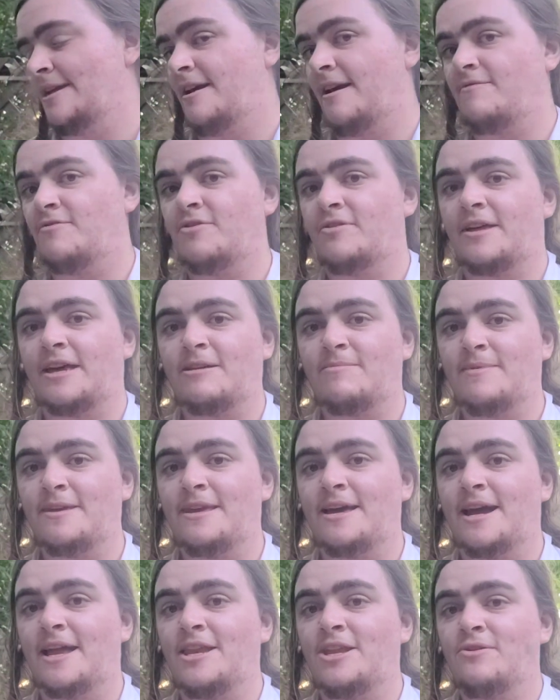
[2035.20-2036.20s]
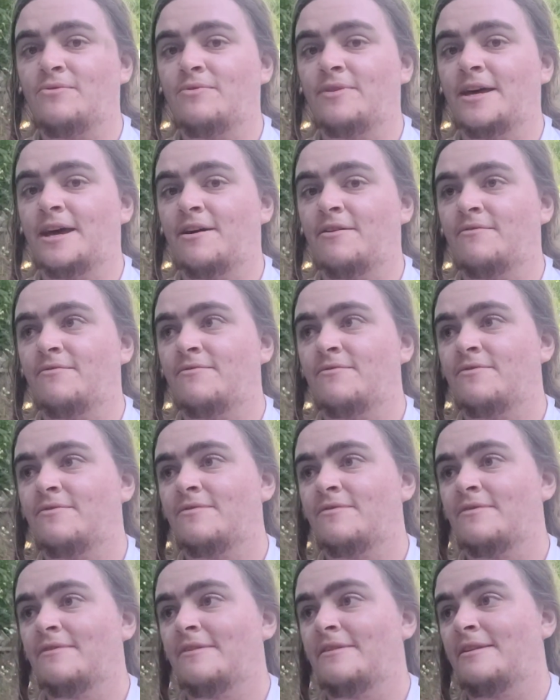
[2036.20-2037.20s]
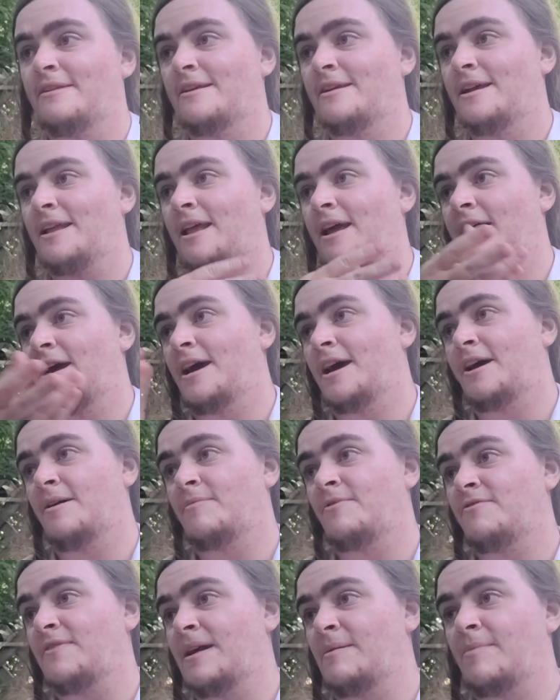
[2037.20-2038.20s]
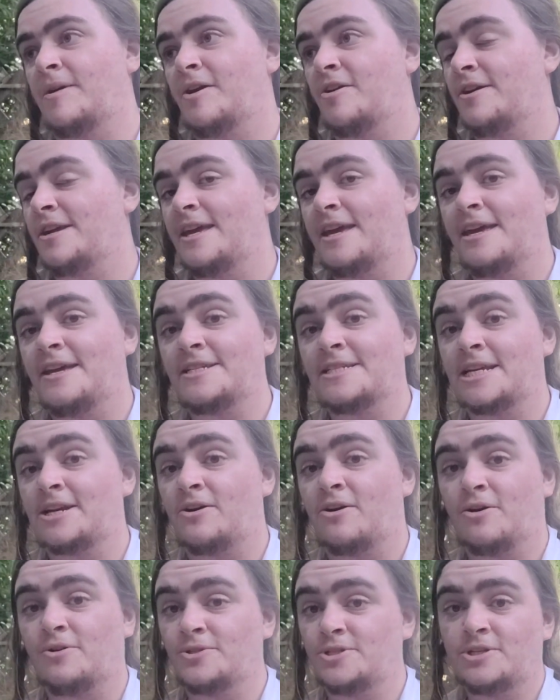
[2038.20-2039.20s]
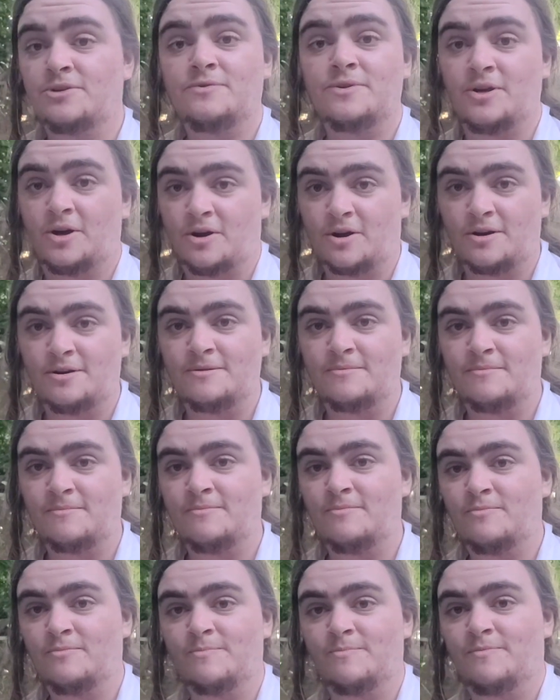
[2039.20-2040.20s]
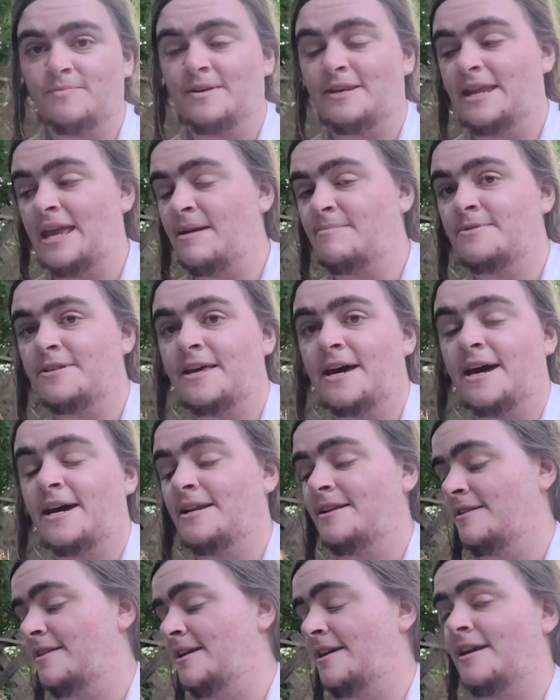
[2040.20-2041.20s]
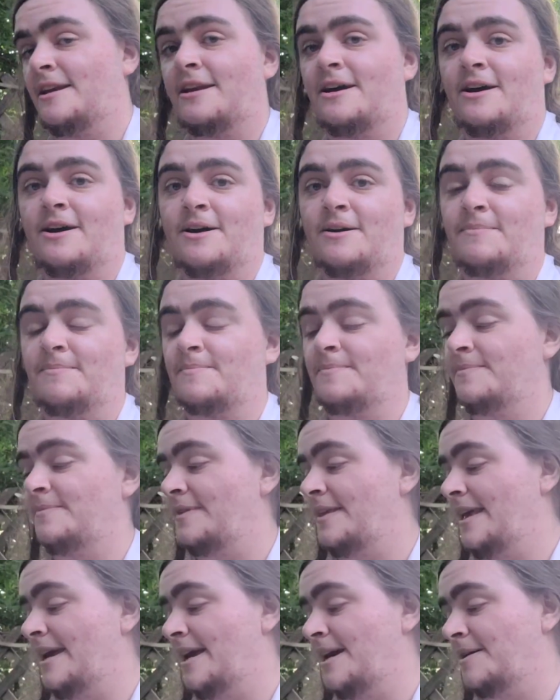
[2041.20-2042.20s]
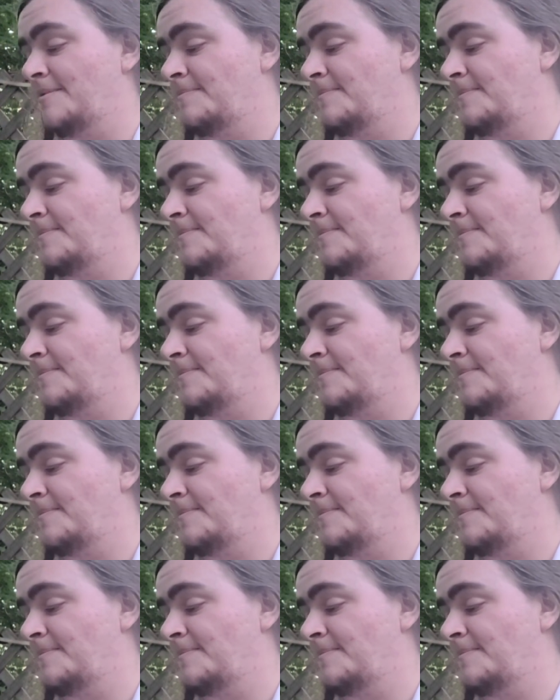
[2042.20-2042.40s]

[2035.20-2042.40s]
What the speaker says: if you're like me and you love Vampire Kings and also yarn named that, then yeah,